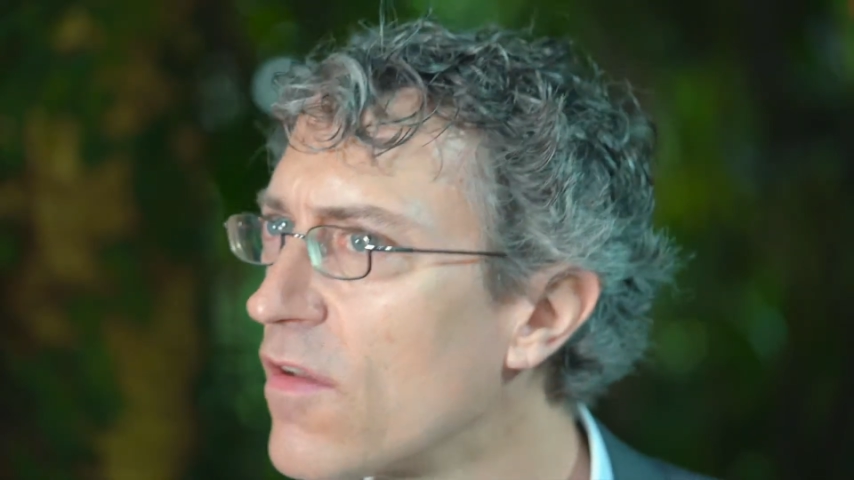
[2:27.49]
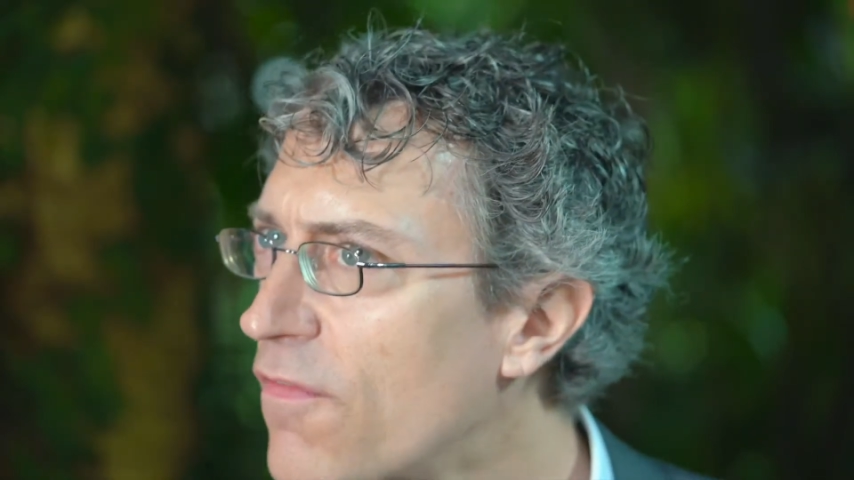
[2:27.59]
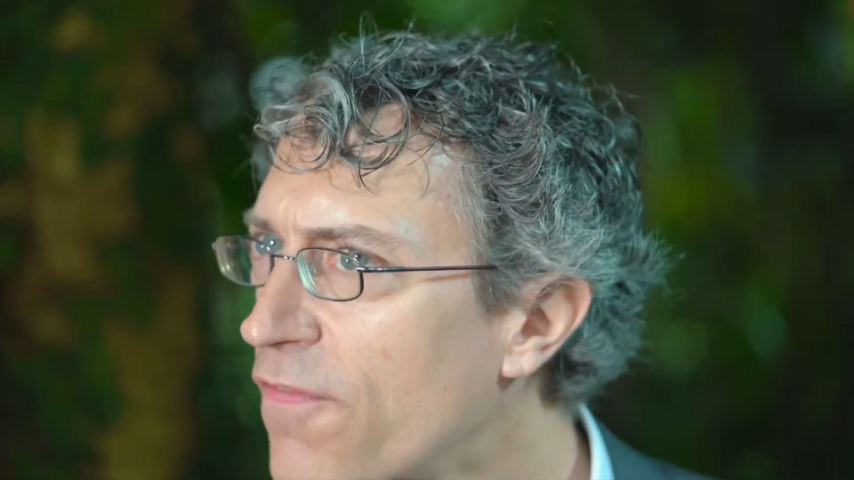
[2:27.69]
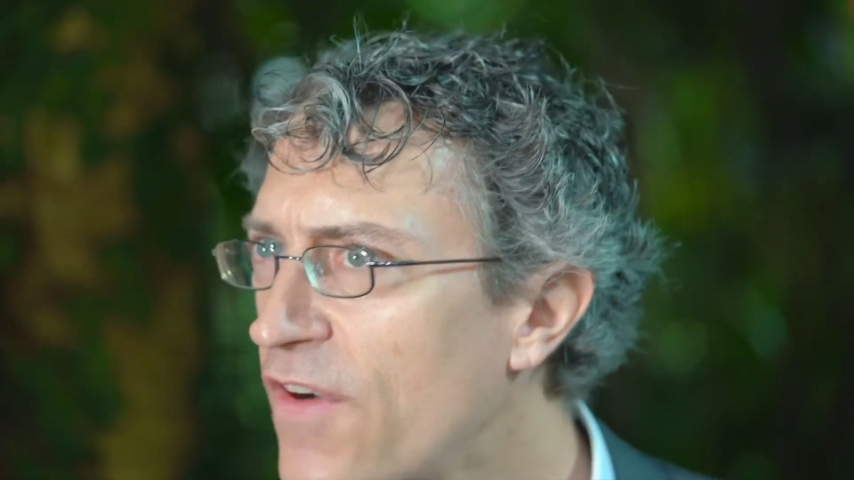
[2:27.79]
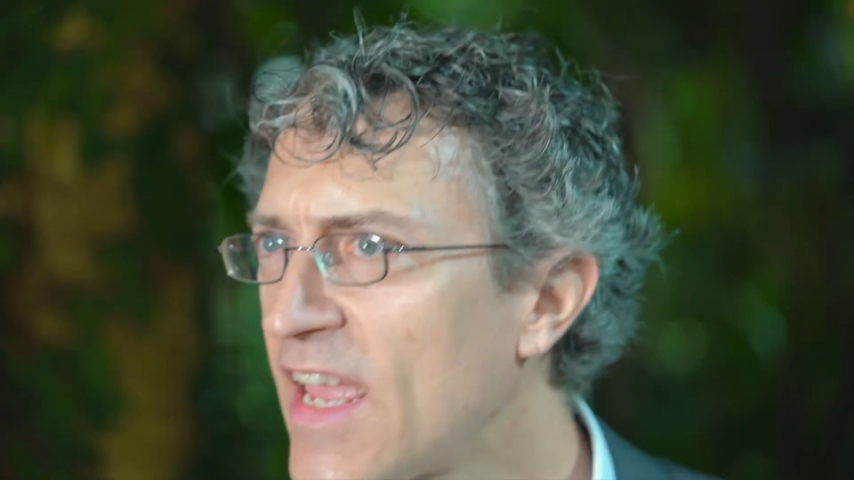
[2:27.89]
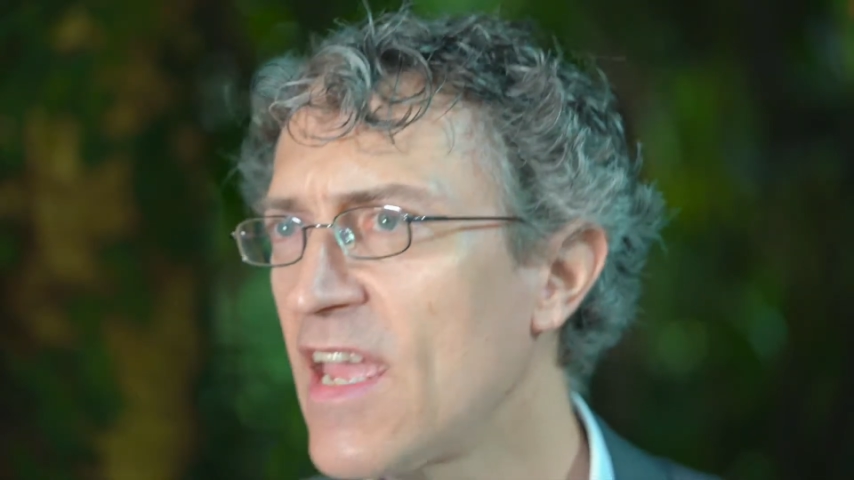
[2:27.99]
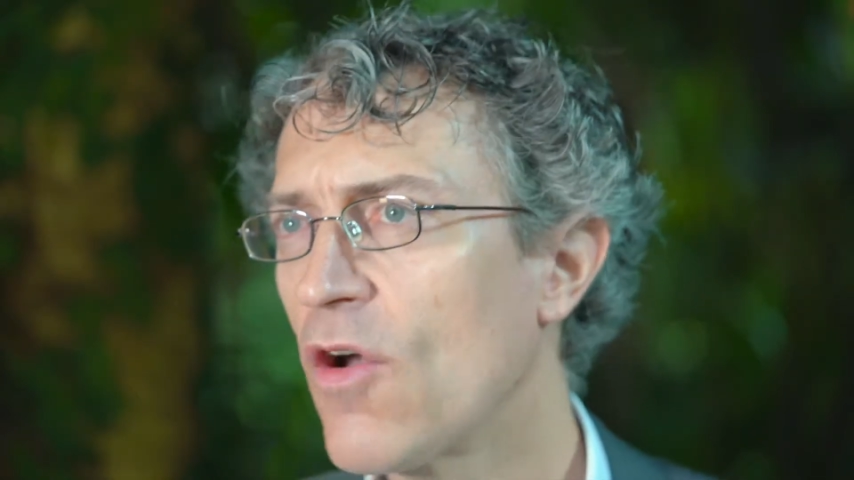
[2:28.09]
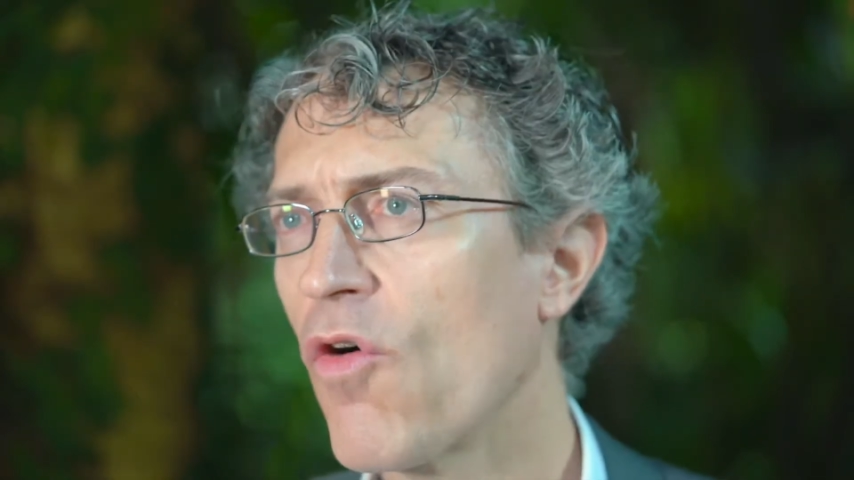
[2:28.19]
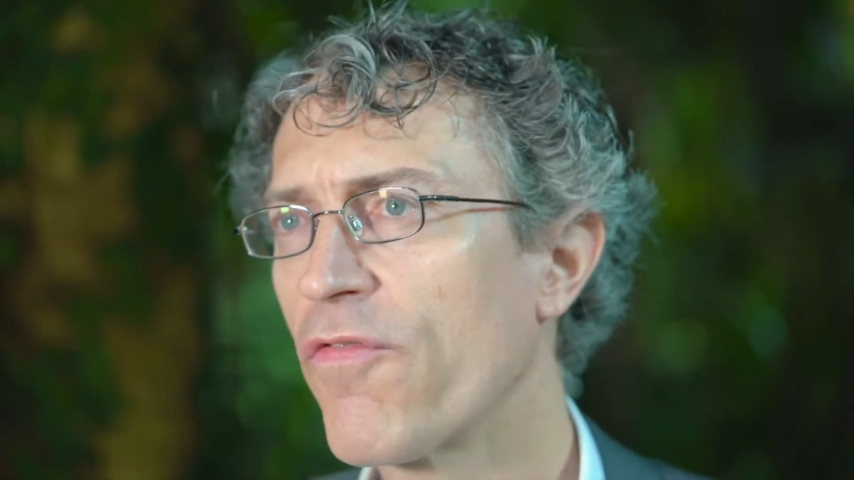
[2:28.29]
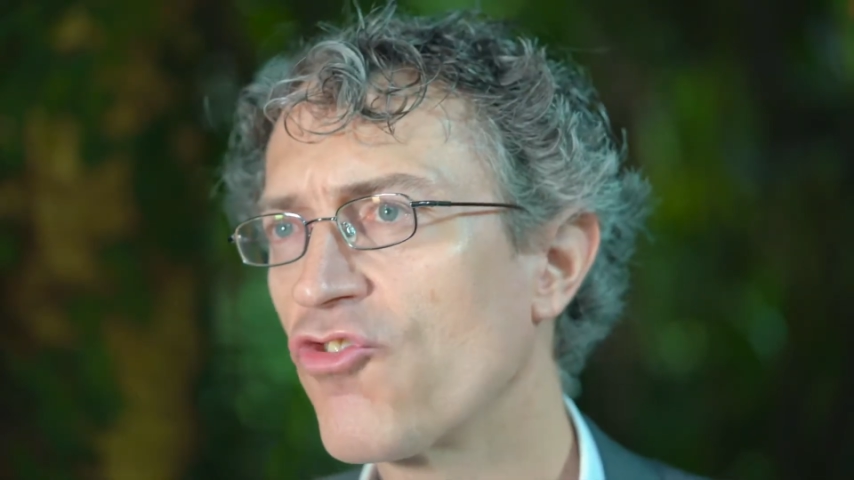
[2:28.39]
free
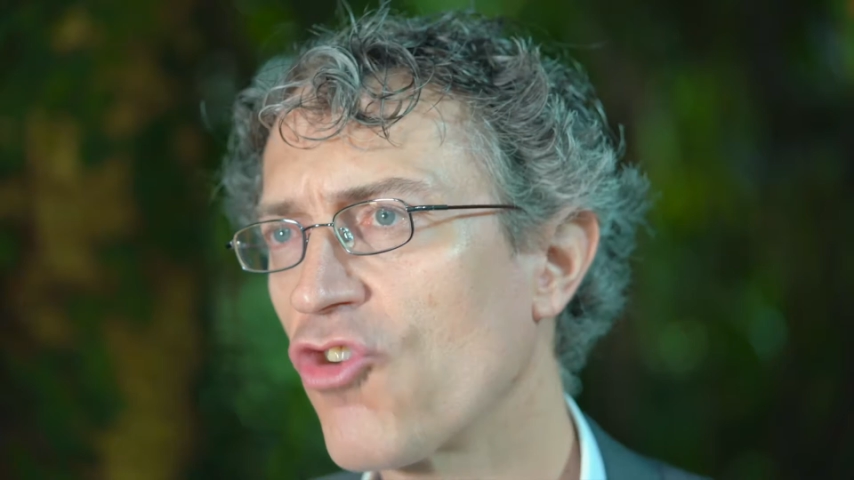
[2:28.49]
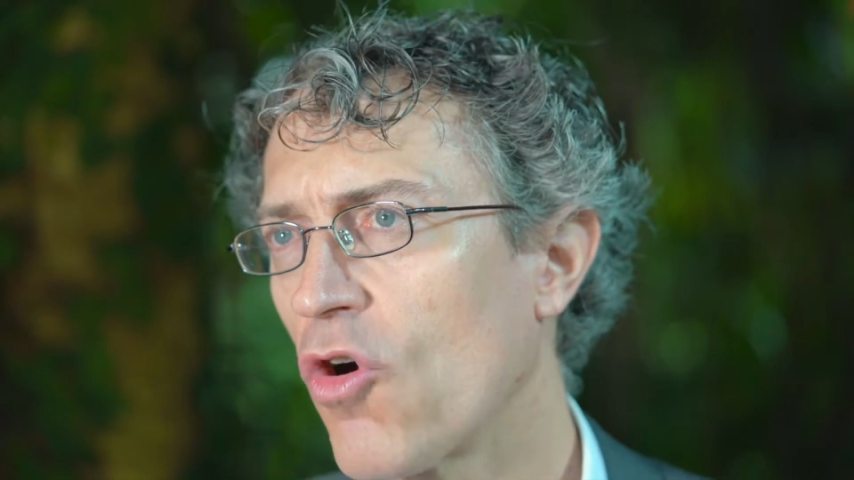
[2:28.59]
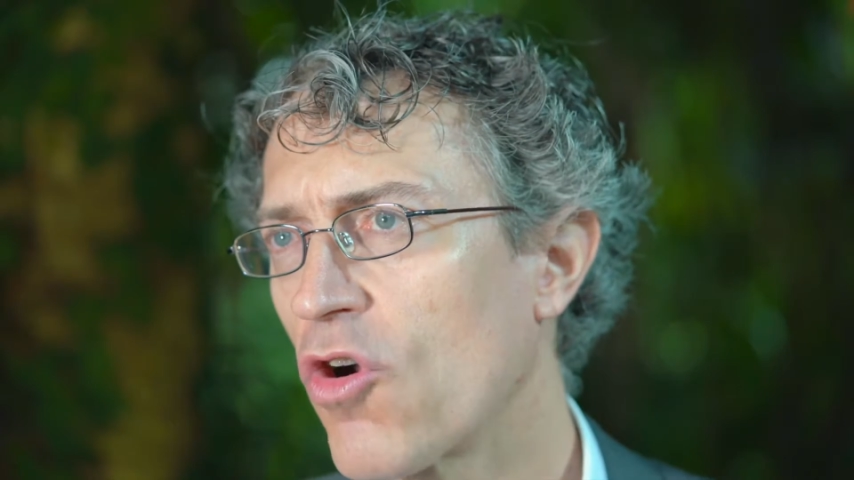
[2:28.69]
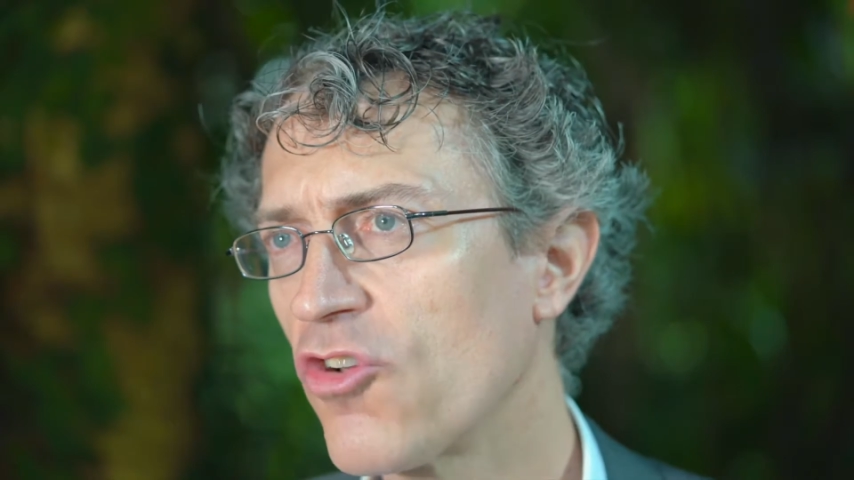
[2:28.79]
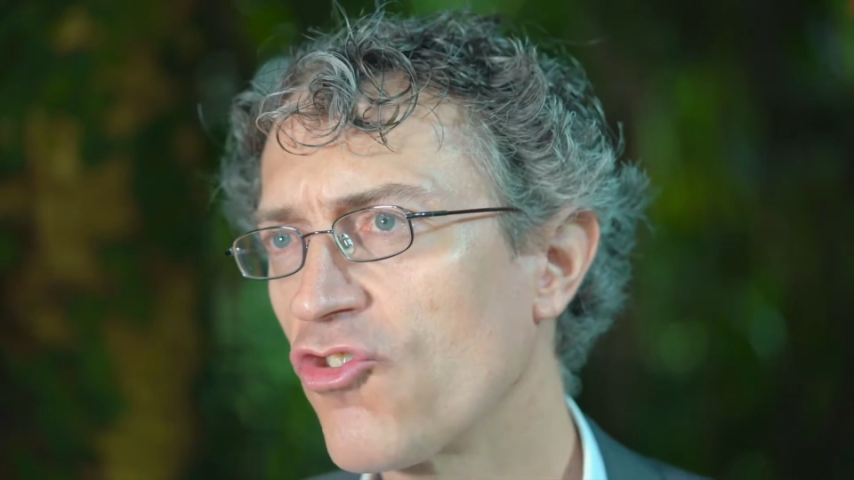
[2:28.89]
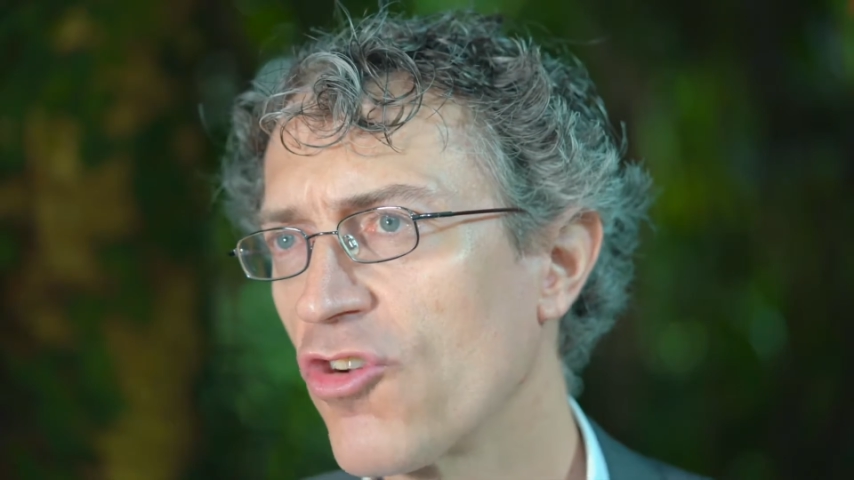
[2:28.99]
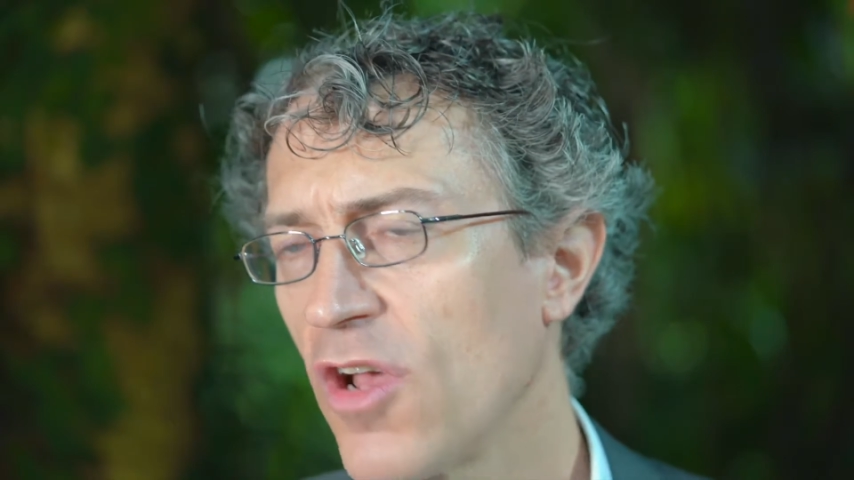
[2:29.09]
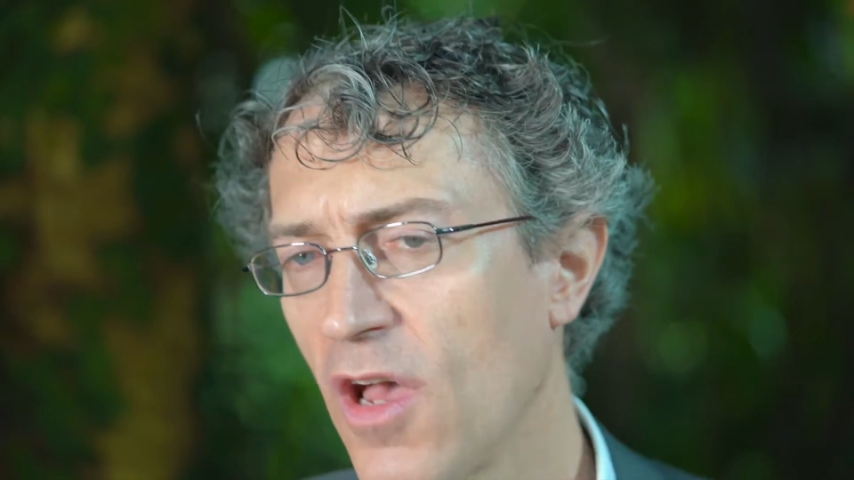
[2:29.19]
of charge